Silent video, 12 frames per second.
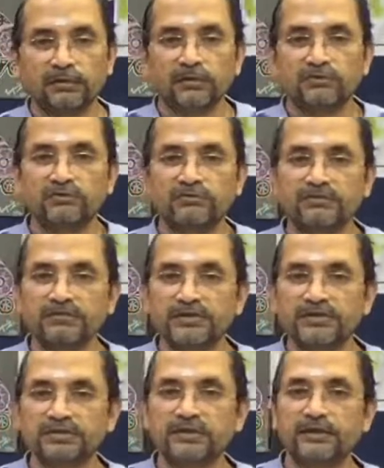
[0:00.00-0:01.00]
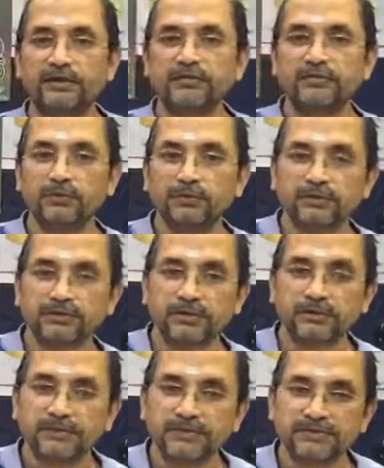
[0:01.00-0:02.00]
So we've reached the end of the
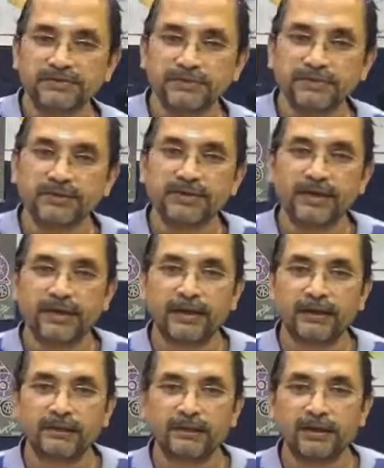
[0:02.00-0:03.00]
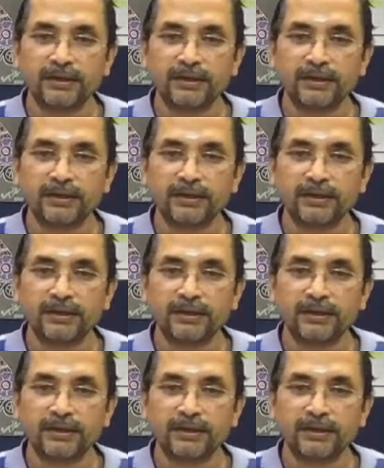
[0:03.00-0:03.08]
workshop at this point, and